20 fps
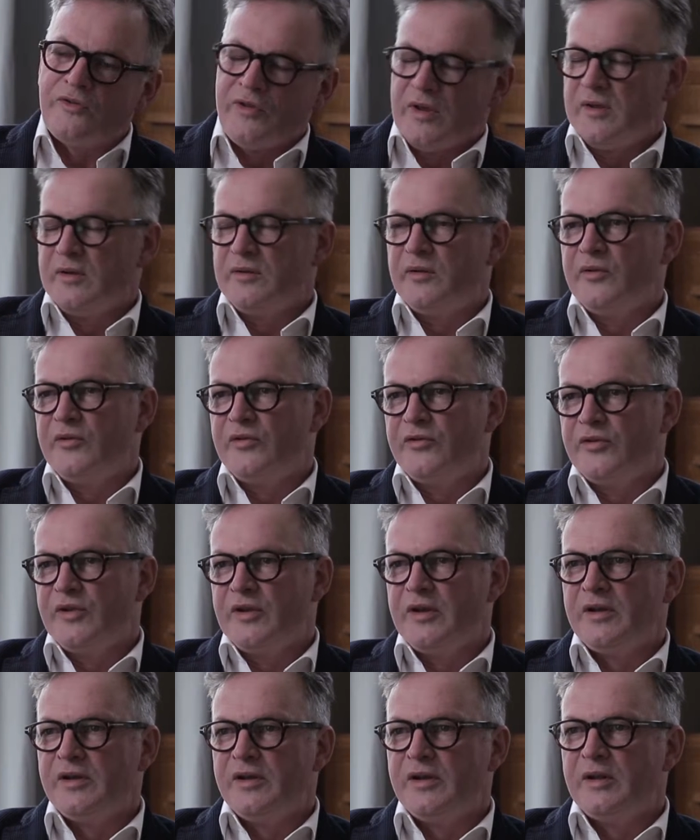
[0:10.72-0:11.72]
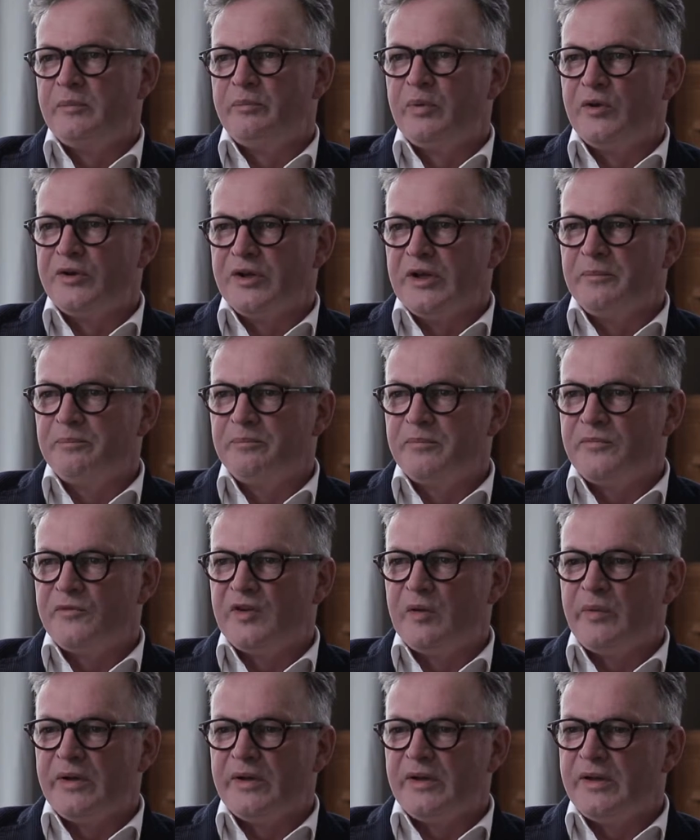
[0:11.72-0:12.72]
cells in the body.
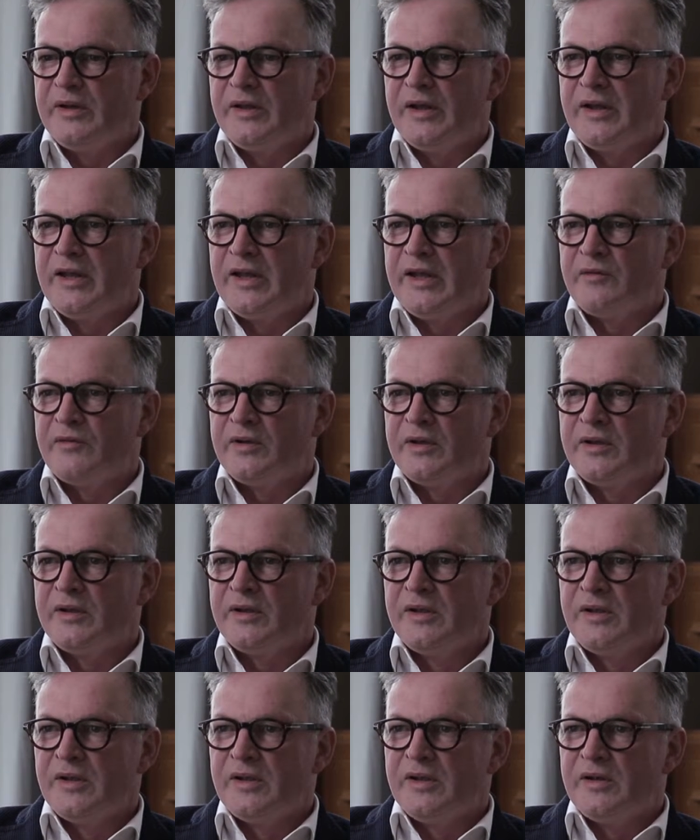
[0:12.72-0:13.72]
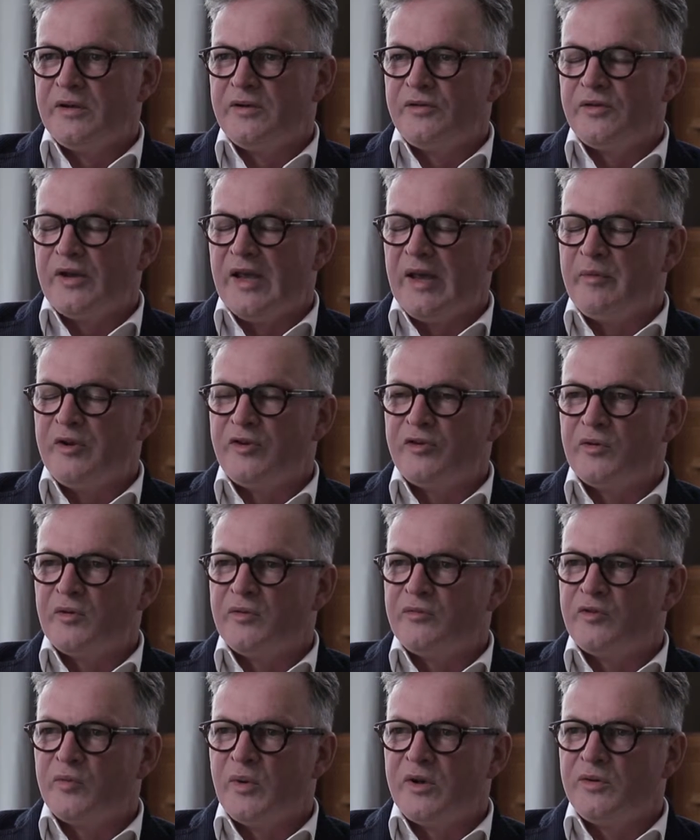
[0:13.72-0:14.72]
Typically they have a
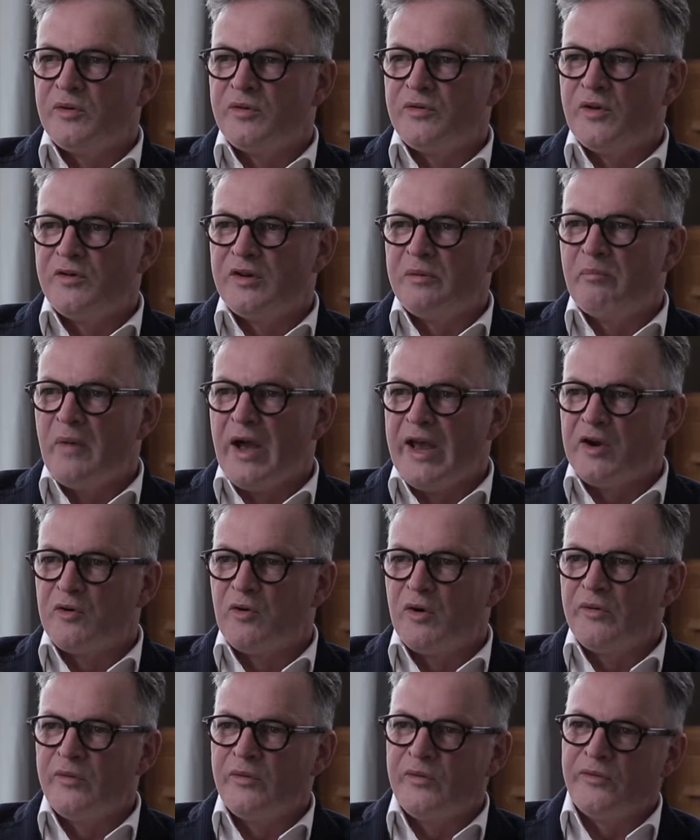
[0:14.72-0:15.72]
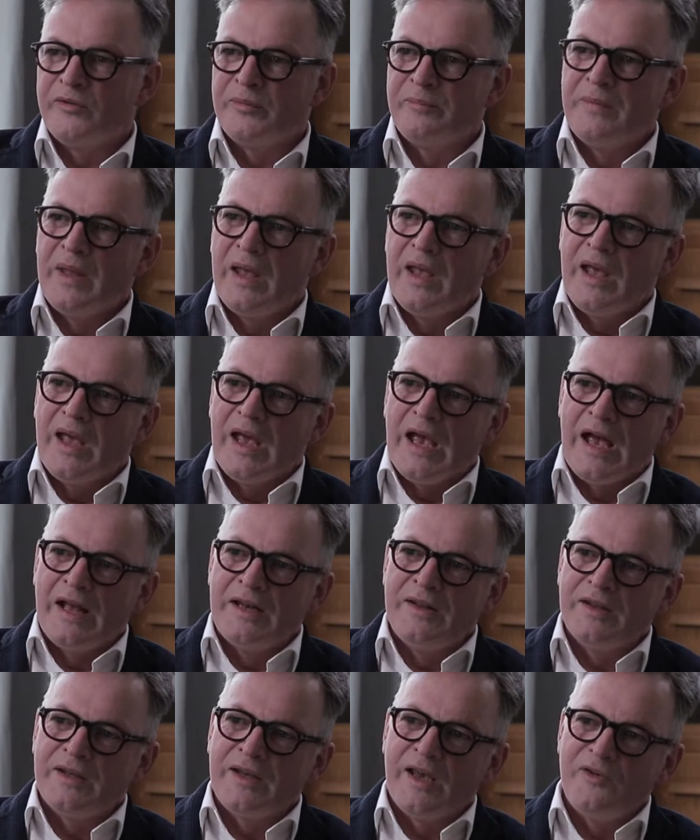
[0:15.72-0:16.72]
diameter of 20 or 30 microns,
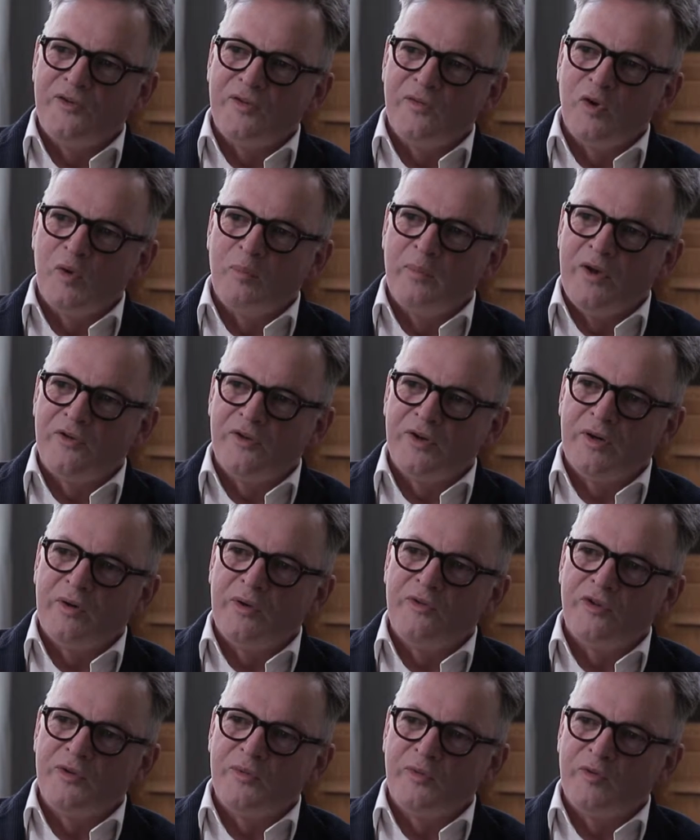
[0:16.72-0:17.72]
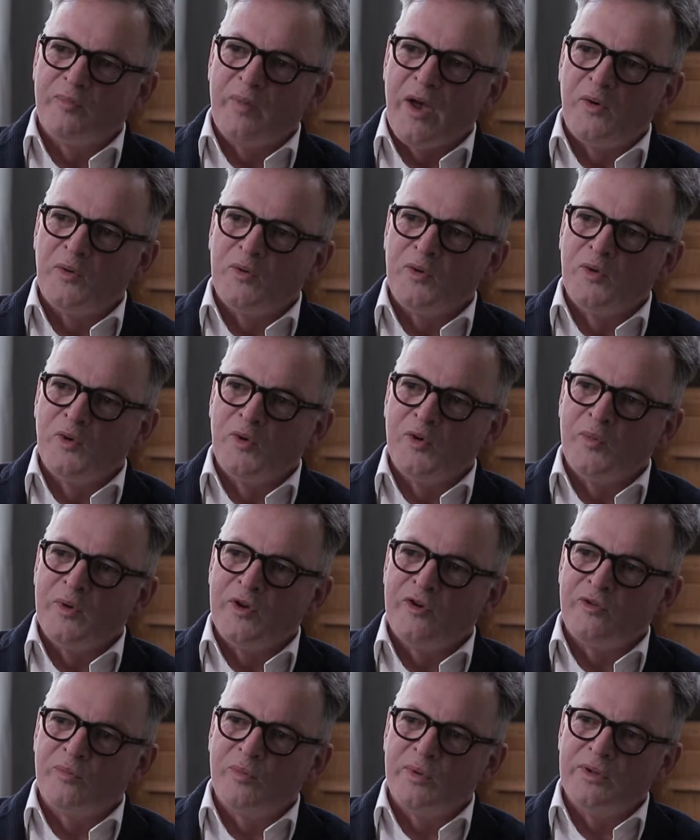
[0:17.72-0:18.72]
and in the case of your motor neurons in your spinal cord,
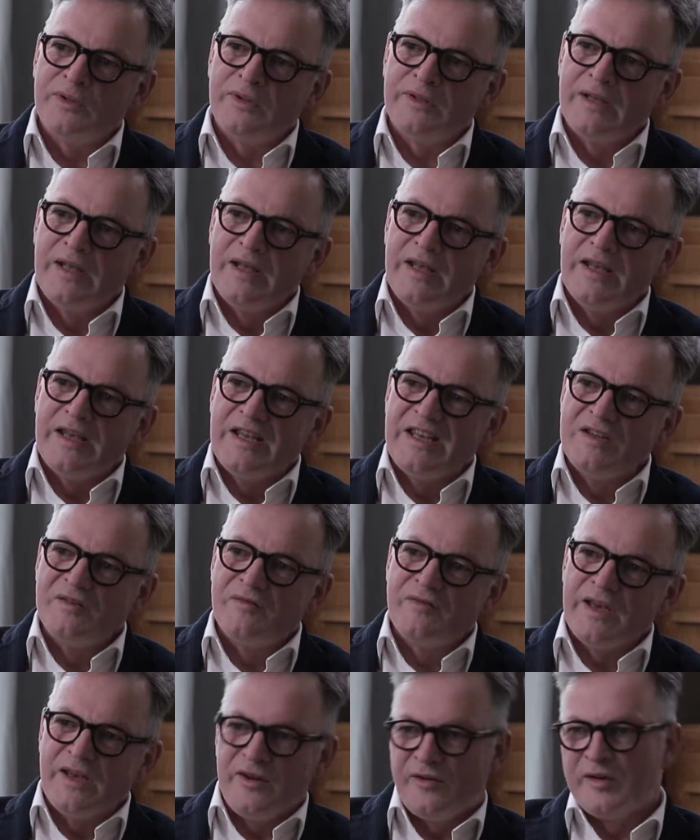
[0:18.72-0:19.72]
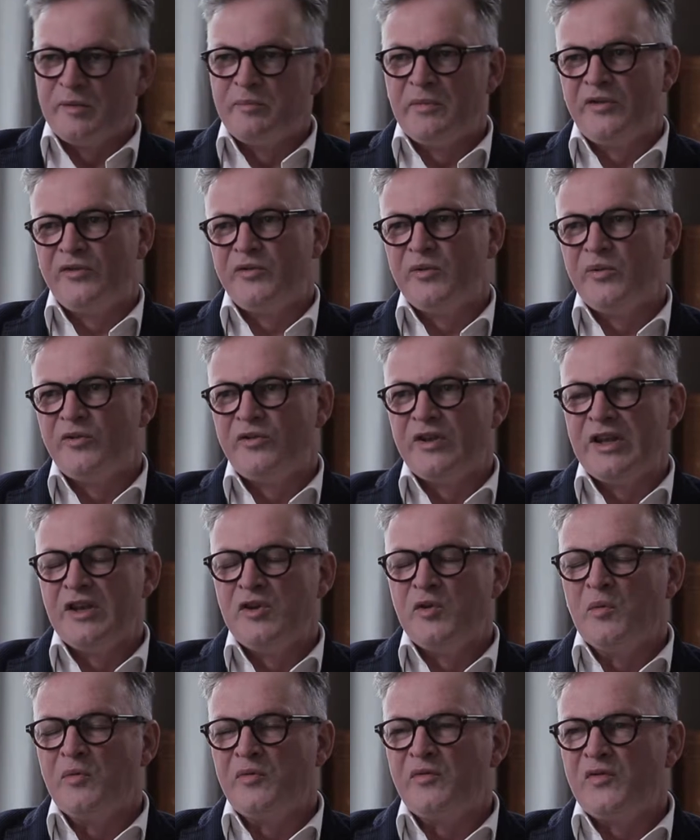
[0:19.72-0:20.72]
which will innervate the muscles
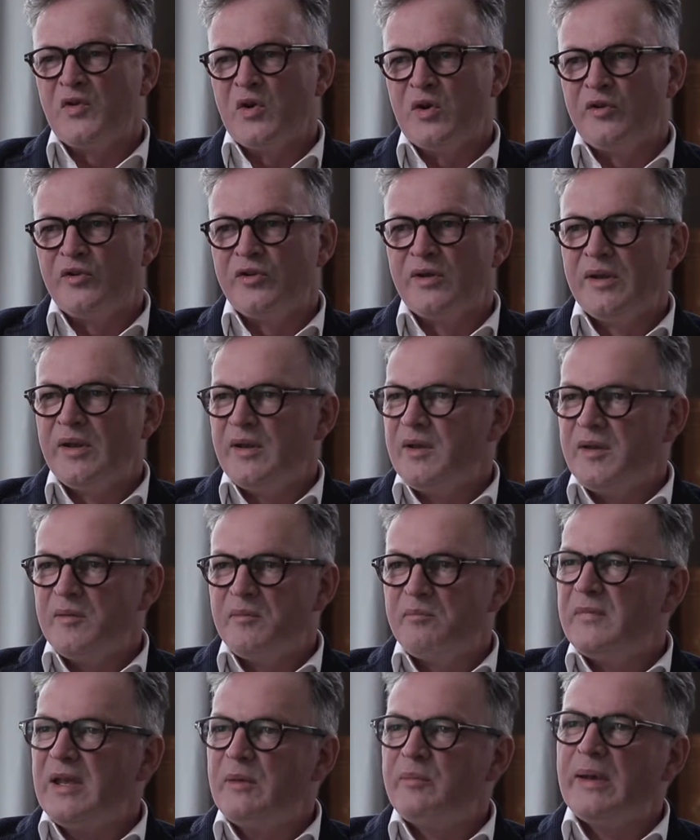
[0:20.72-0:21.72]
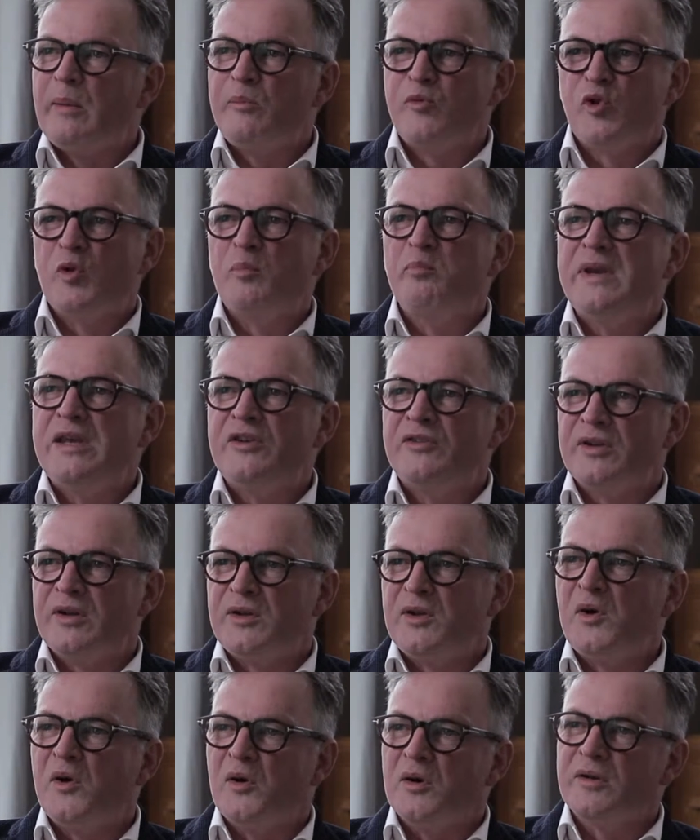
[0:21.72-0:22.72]
in your foot, maybe up to a meter
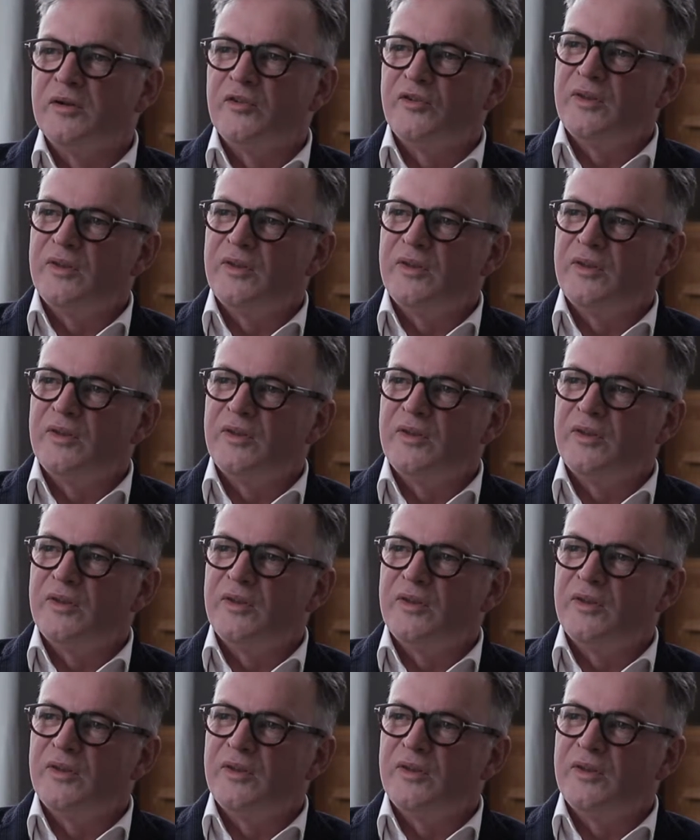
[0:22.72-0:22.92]
long.